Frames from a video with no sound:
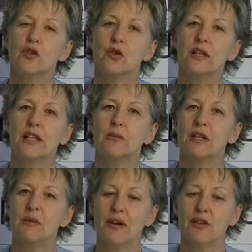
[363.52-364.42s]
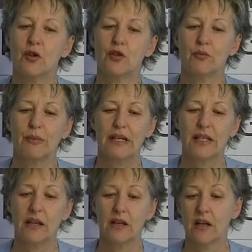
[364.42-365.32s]
talk a little bit about social
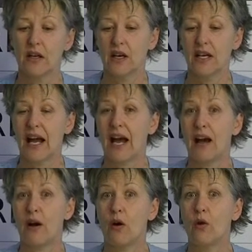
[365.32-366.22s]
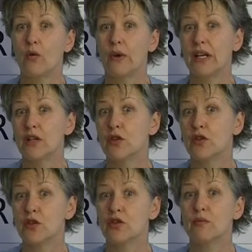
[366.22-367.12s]
media and how we can use
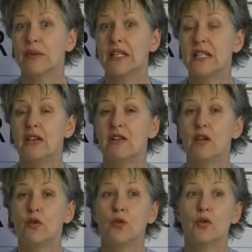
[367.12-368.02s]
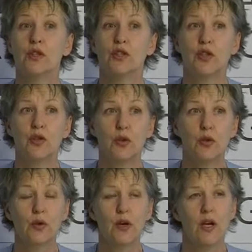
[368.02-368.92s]
social media in order to